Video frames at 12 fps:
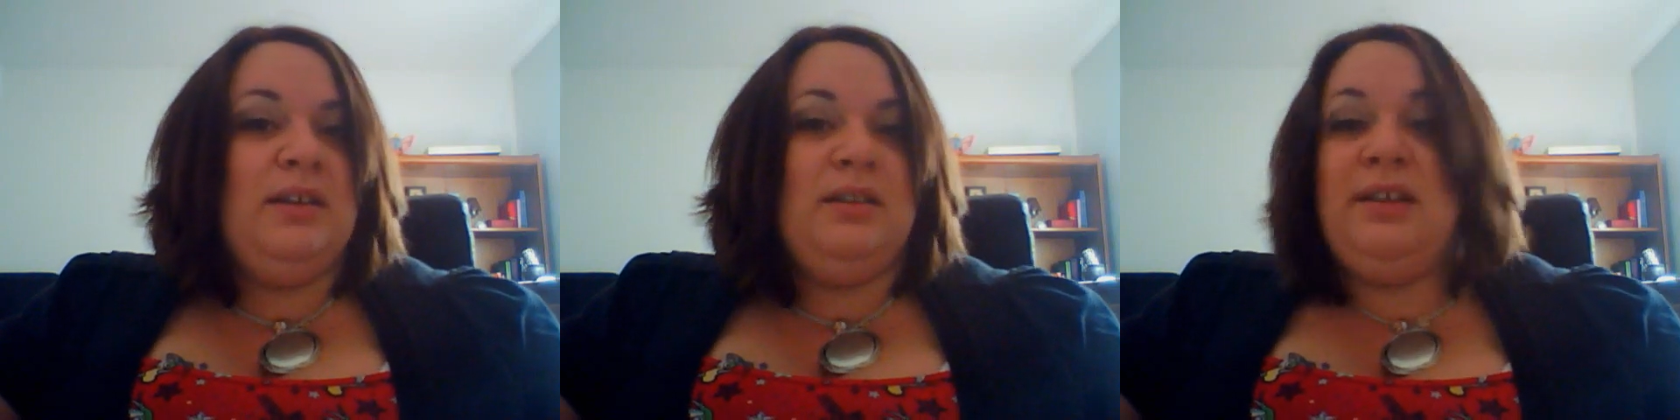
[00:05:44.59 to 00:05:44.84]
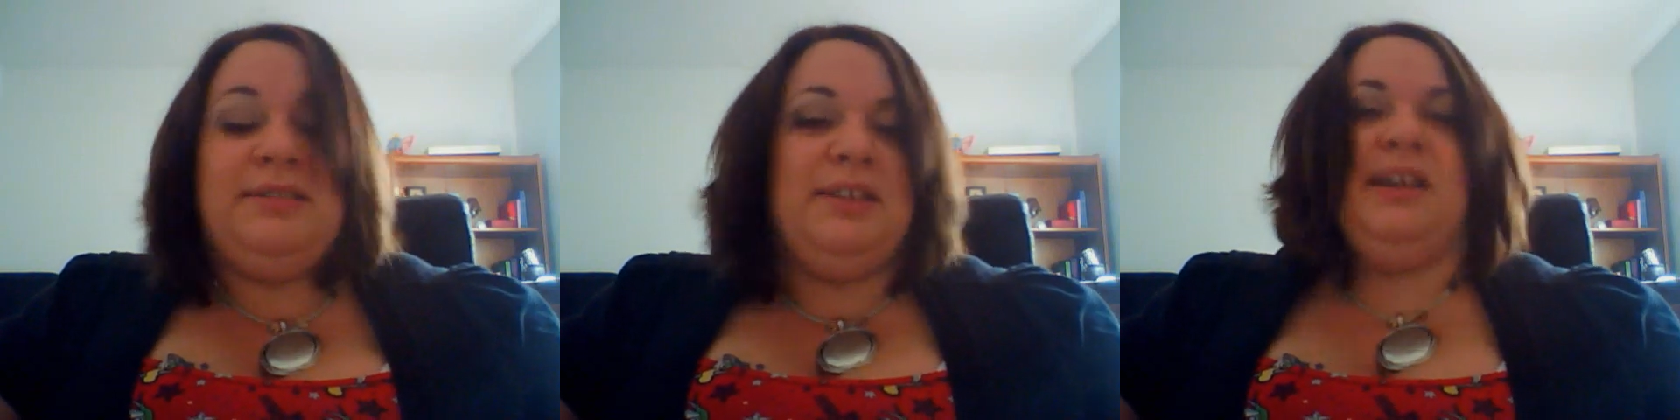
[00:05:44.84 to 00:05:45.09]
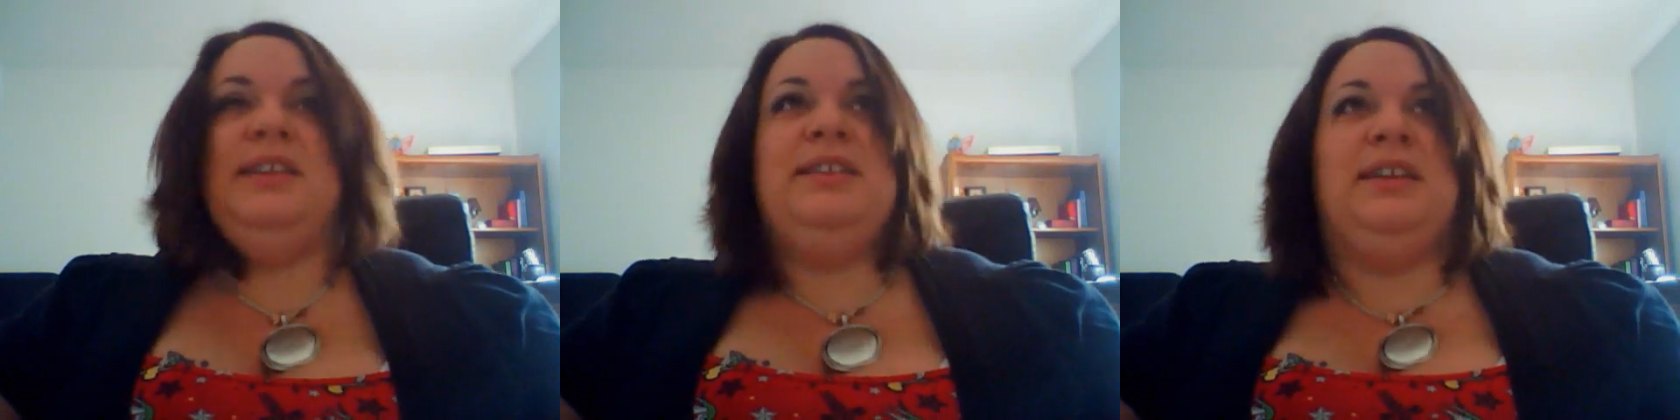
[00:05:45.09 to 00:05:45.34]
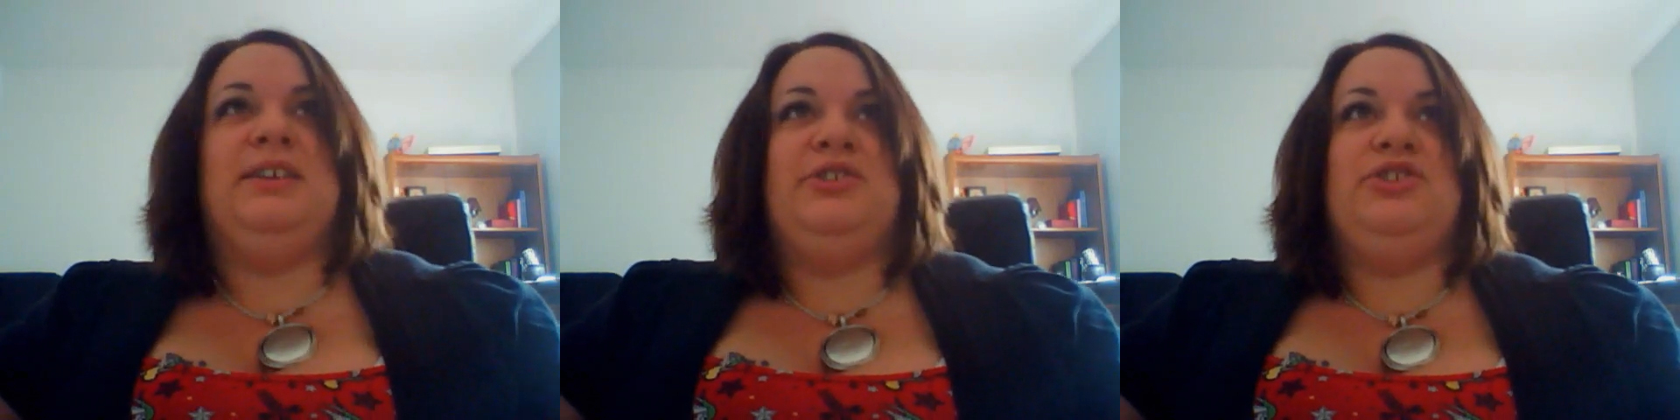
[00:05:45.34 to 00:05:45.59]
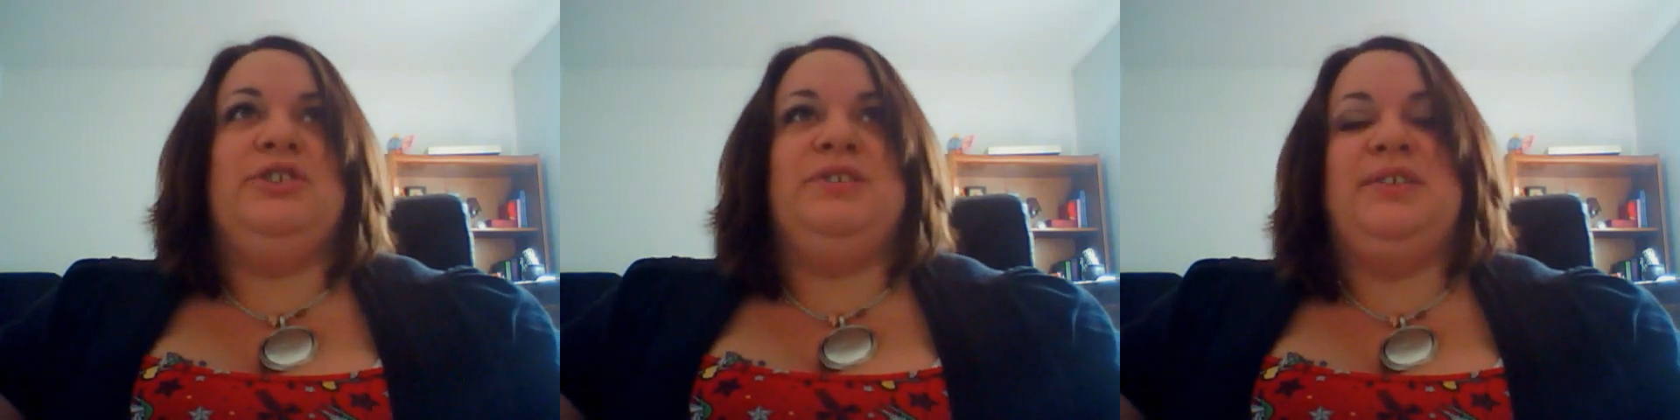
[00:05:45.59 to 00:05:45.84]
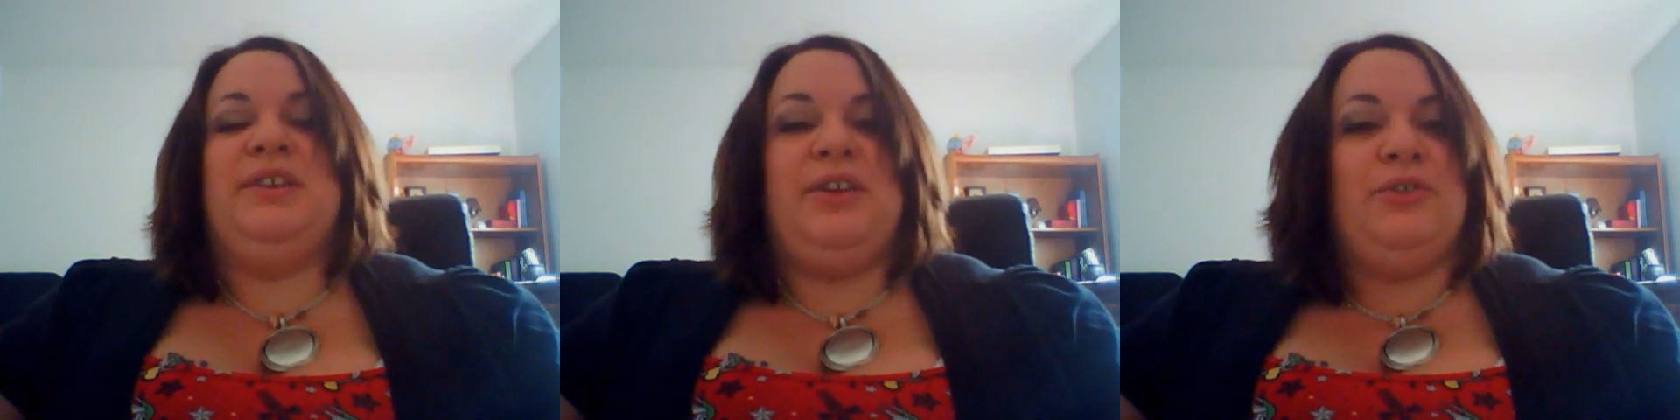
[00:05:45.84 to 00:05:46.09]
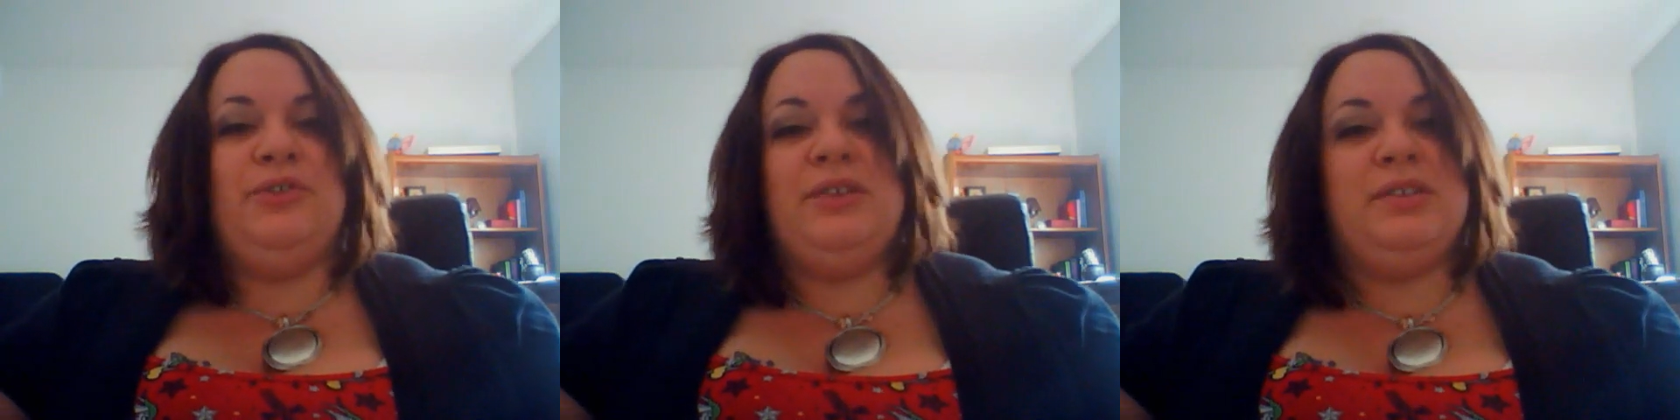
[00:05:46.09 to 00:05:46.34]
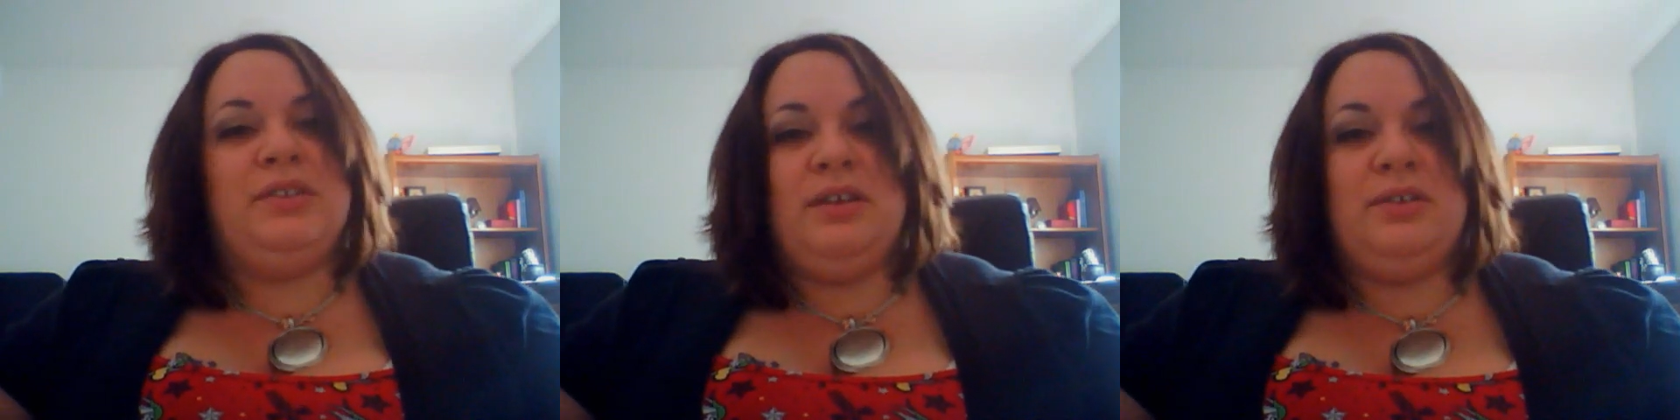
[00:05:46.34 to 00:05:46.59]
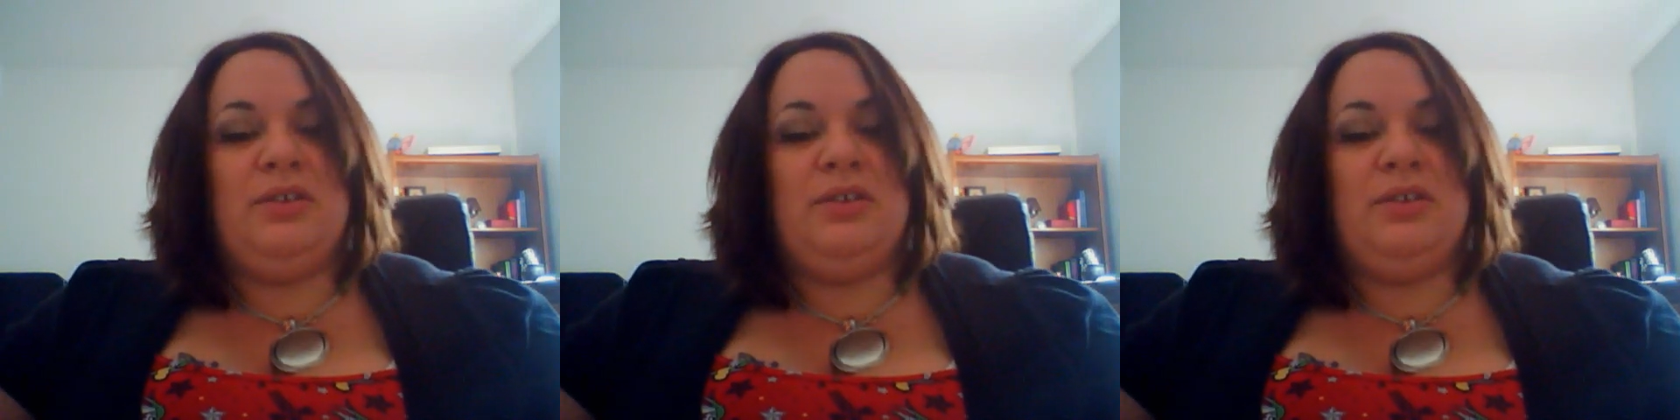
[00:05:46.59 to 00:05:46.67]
not that I think she's in a healthy state